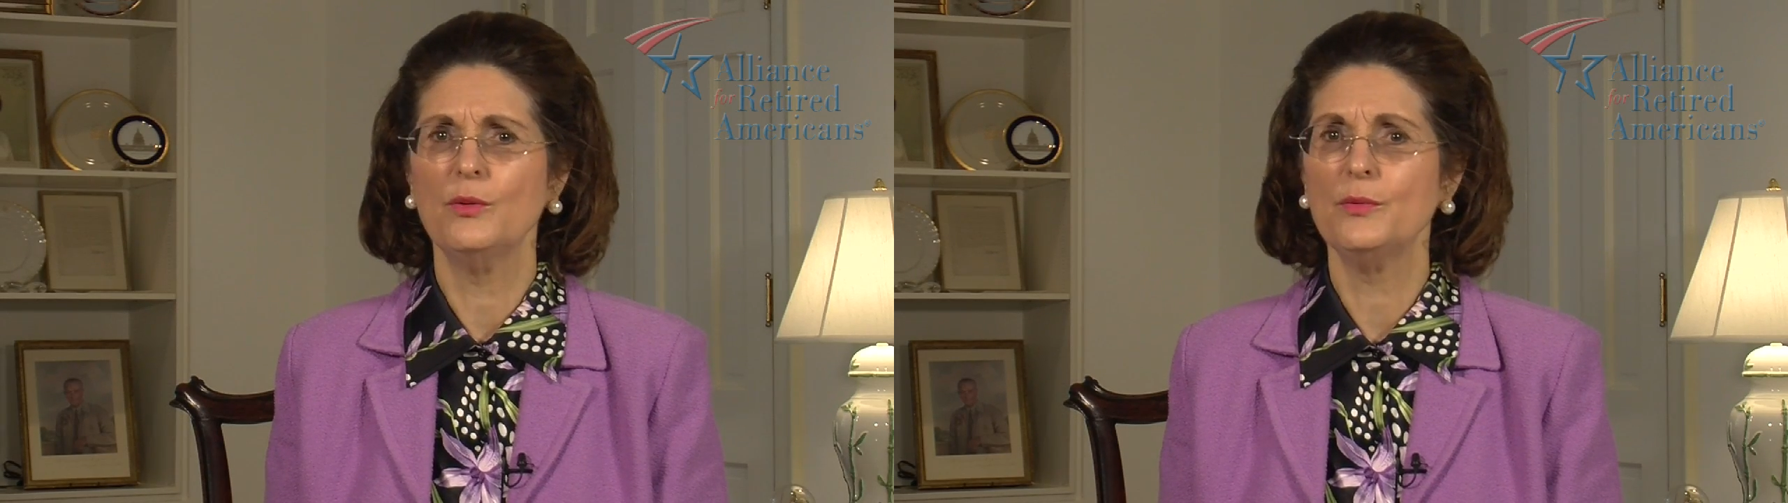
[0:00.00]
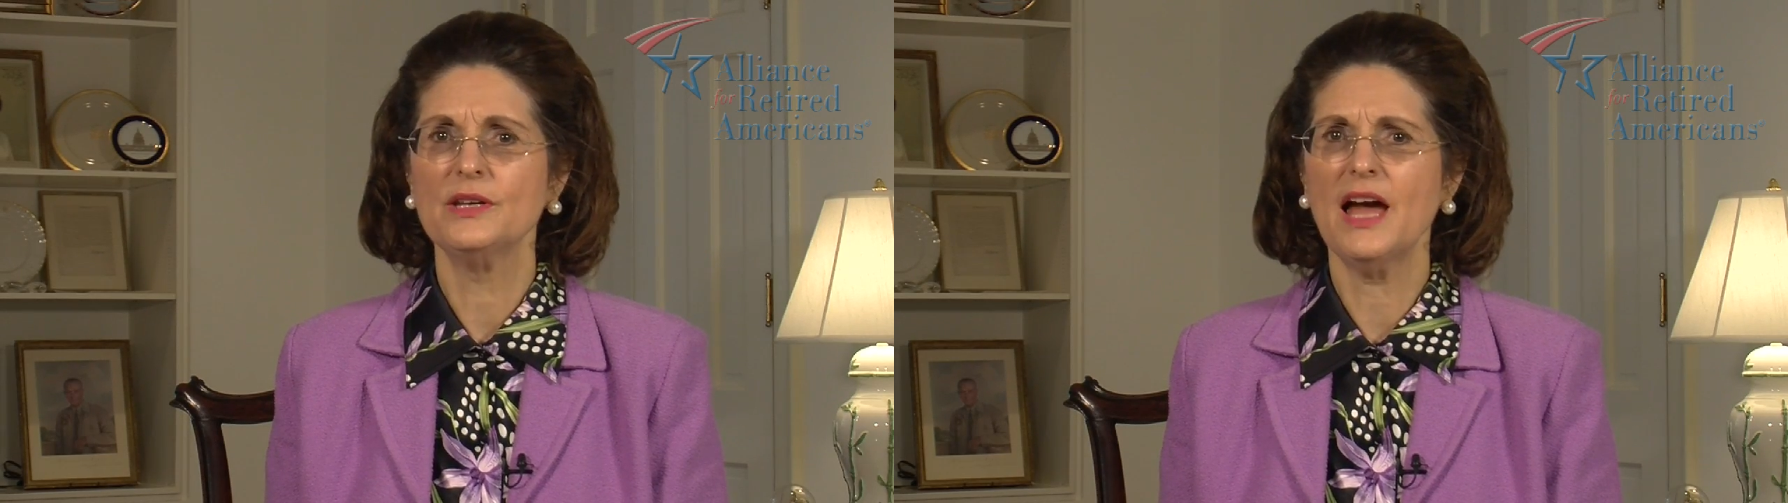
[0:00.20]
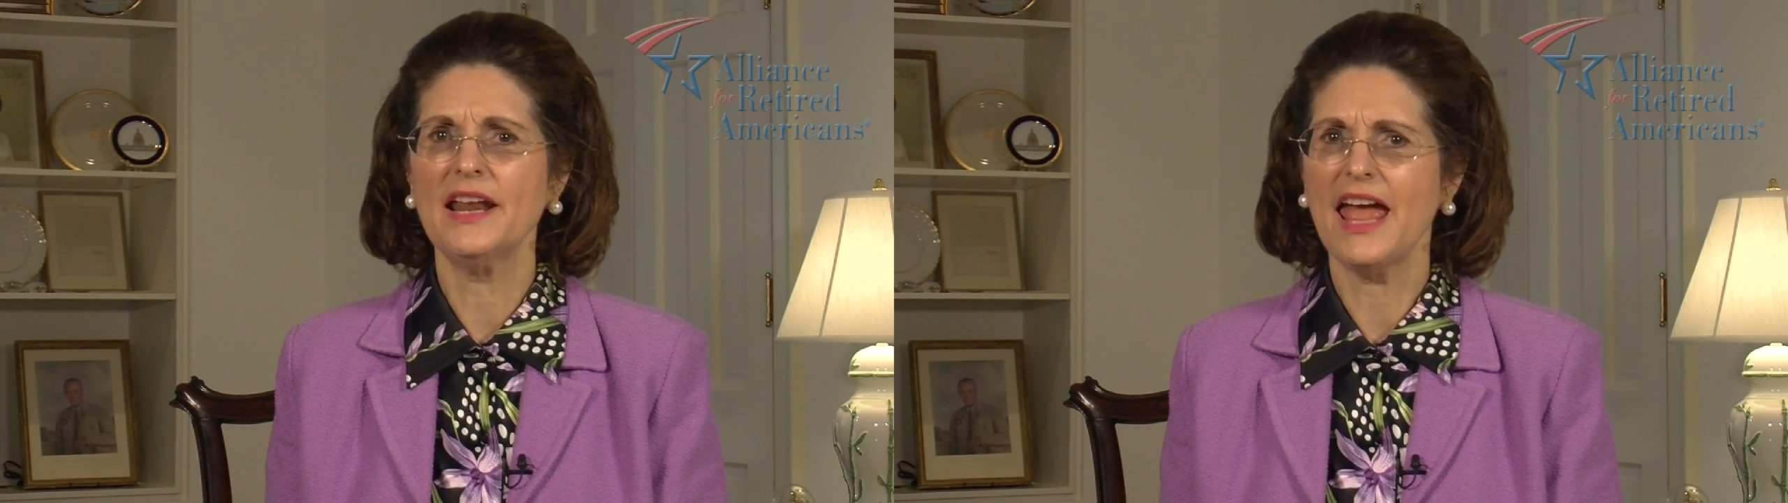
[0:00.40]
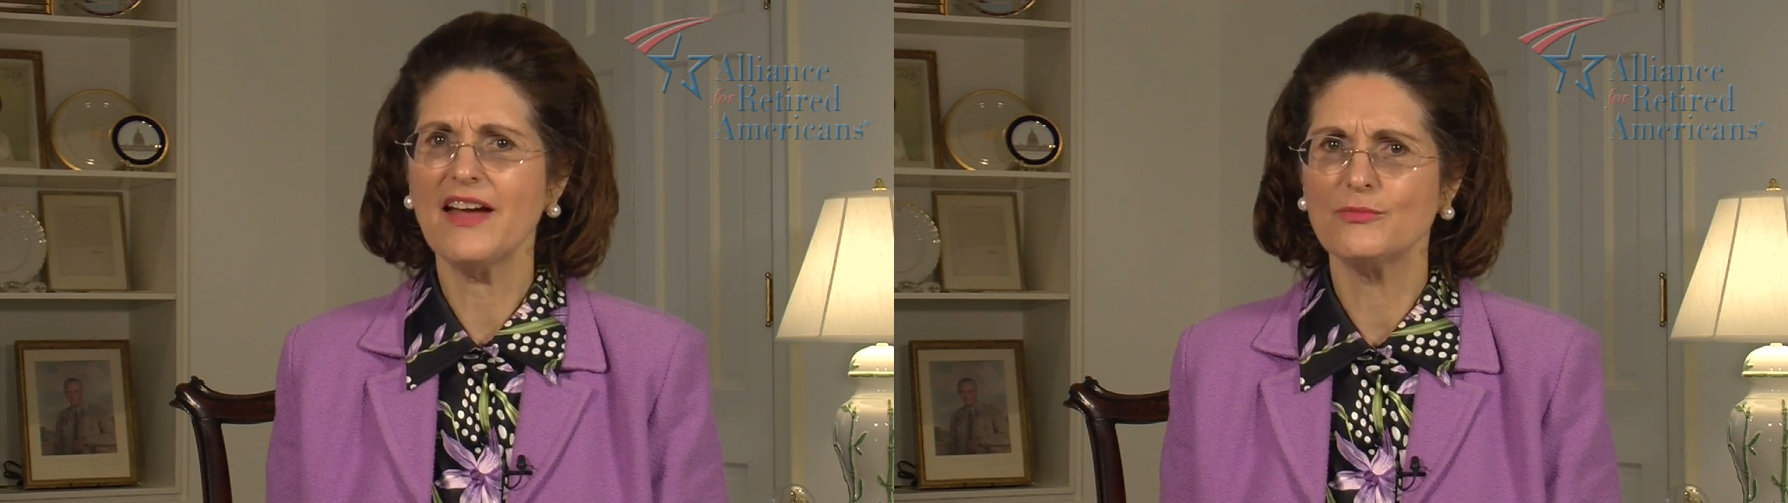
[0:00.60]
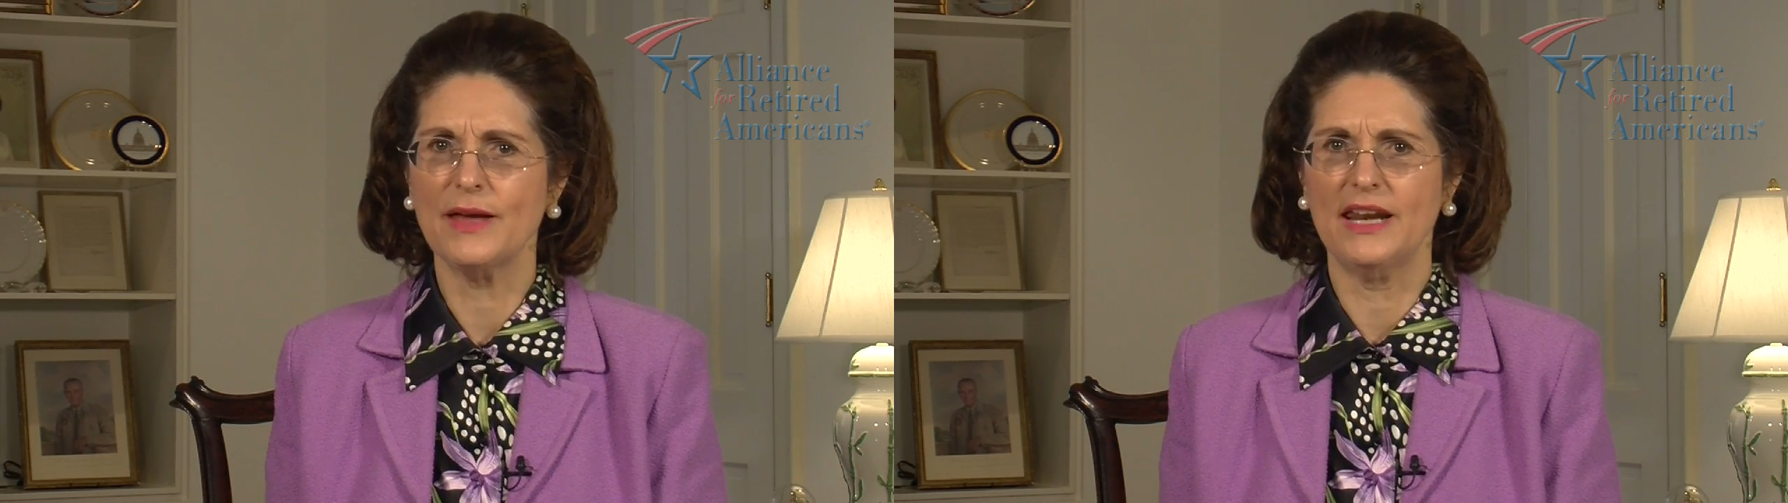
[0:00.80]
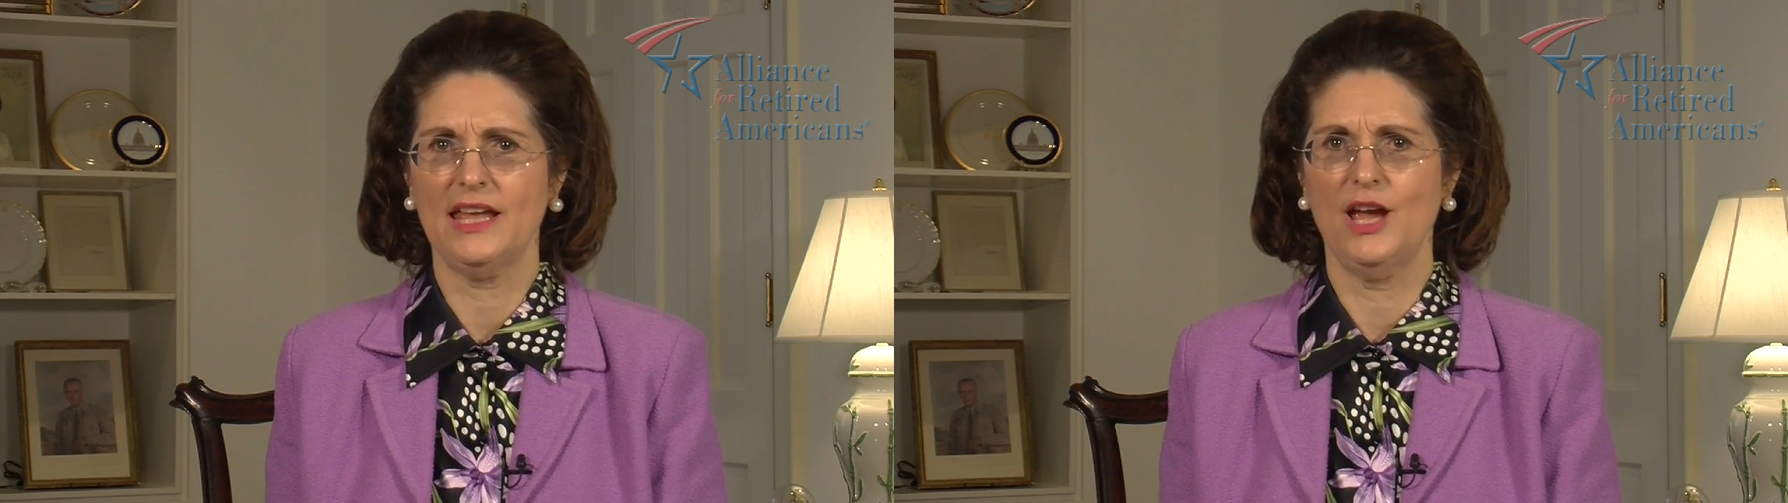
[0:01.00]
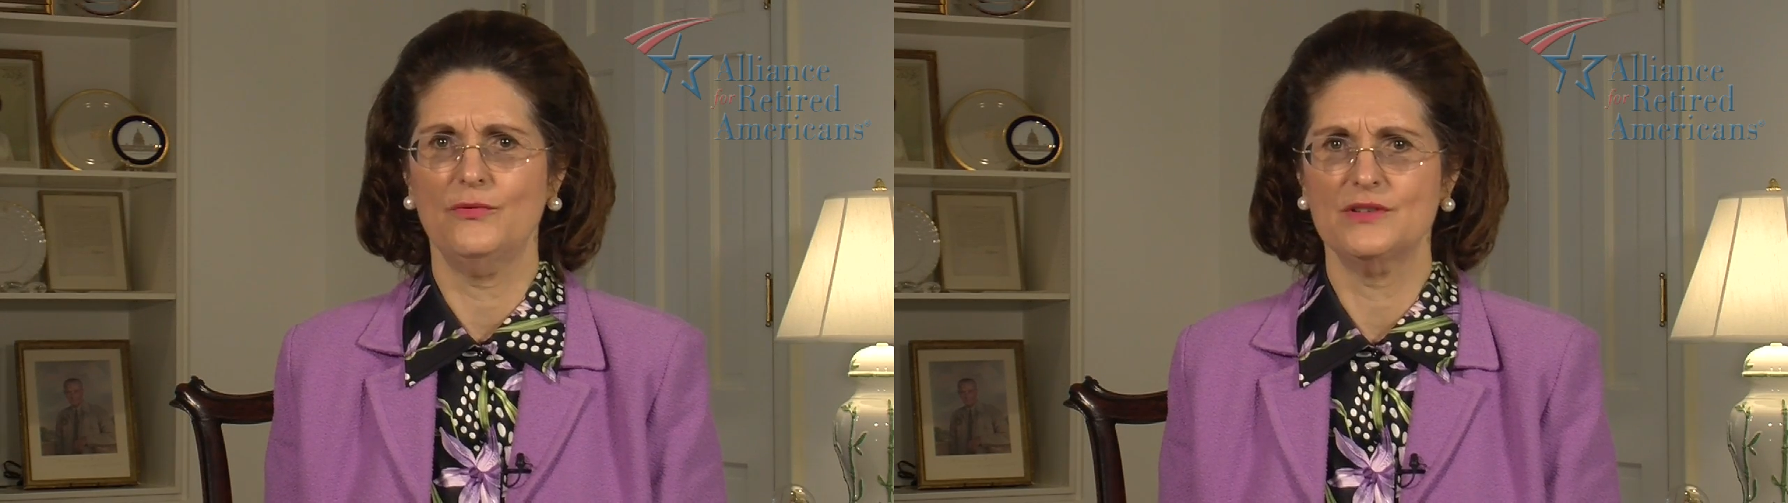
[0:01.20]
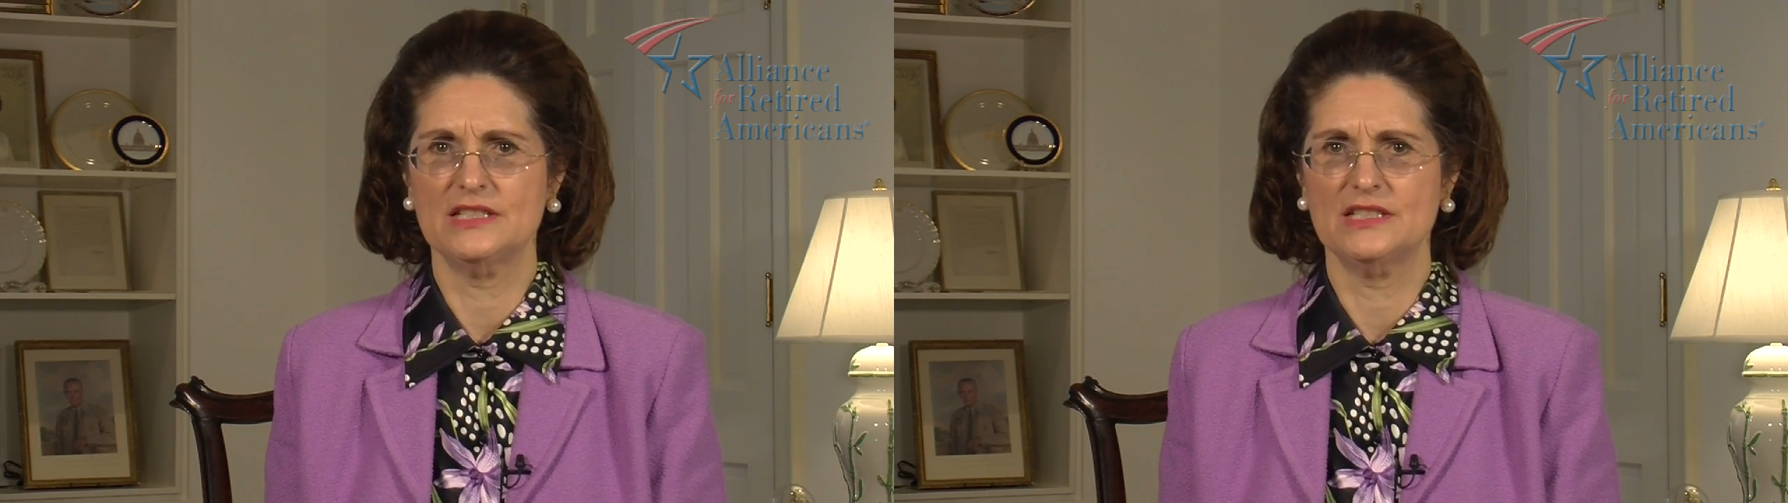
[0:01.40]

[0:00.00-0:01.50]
we would not have Medicare